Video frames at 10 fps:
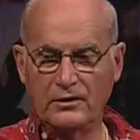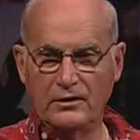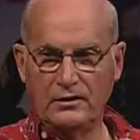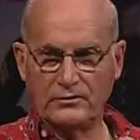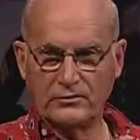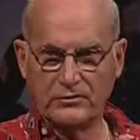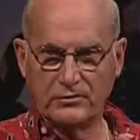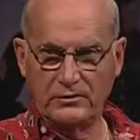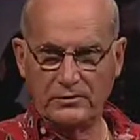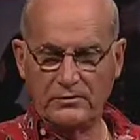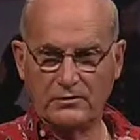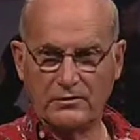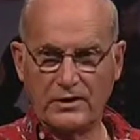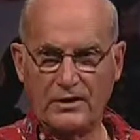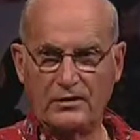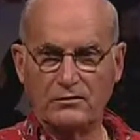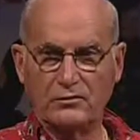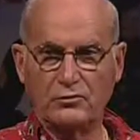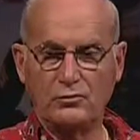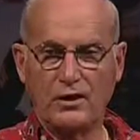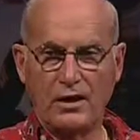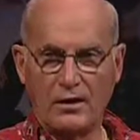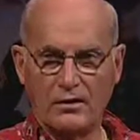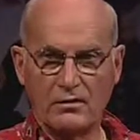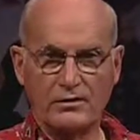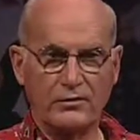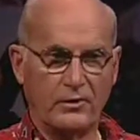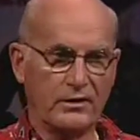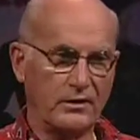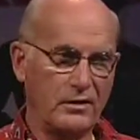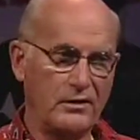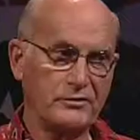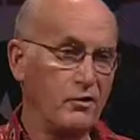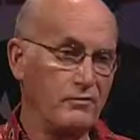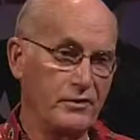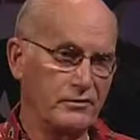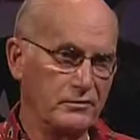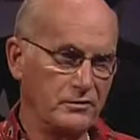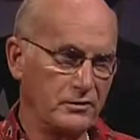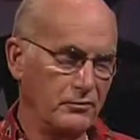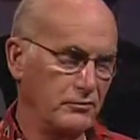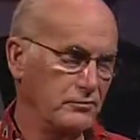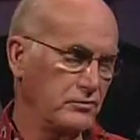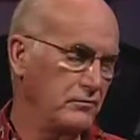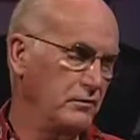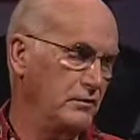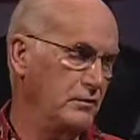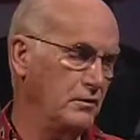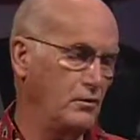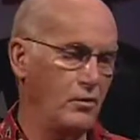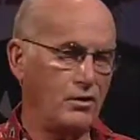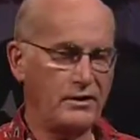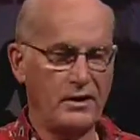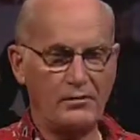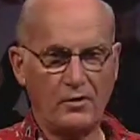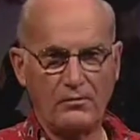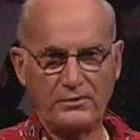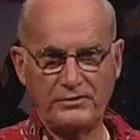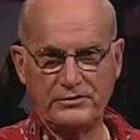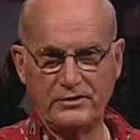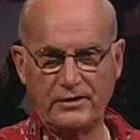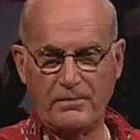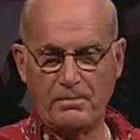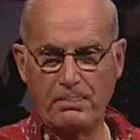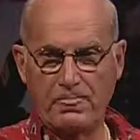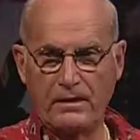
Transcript: and it's simply designed to honor and recognize all veterans, those who served in uh, wartime or peacetime.